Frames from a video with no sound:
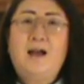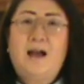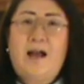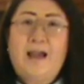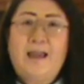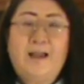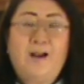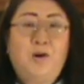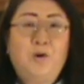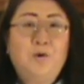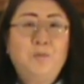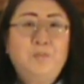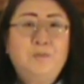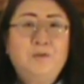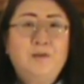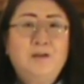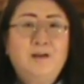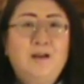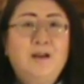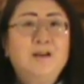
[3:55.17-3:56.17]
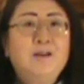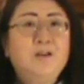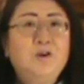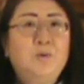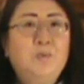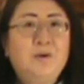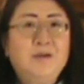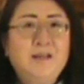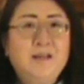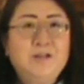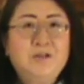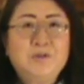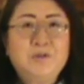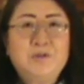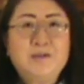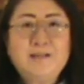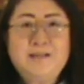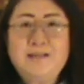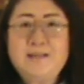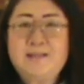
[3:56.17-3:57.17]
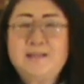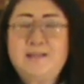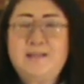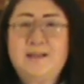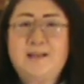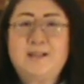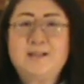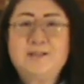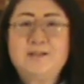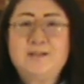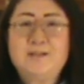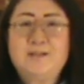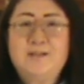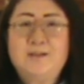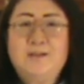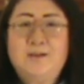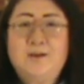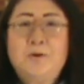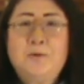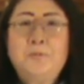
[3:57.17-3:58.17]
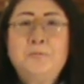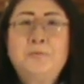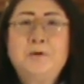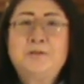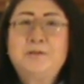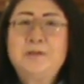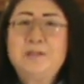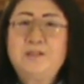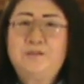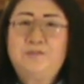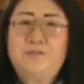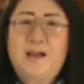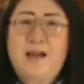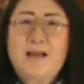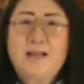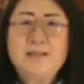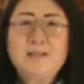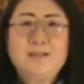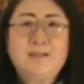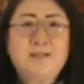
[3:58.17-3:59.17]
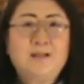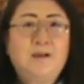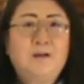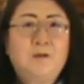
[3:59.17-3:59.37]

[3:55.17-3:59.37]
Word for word: I hope you will enjoy this dish, which is fast,